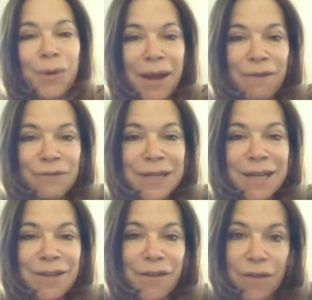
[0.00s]

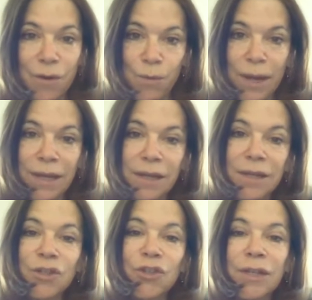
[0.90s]
crafting a
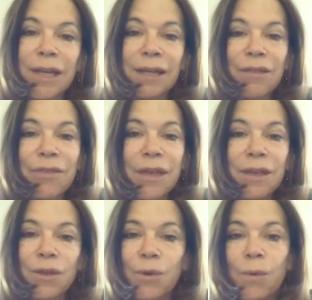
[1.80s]
recognition and a
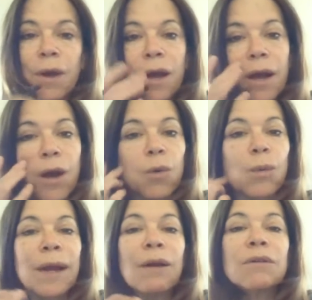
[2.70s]
thank you
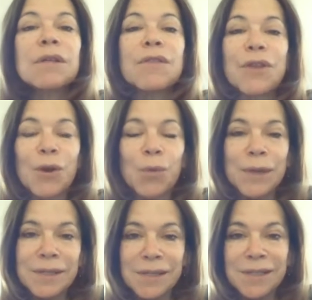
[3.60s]
around their
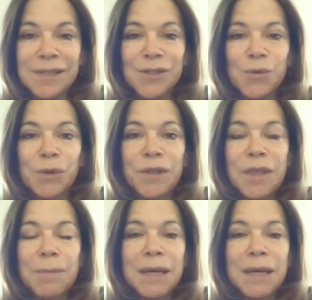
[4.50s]
reasons is really the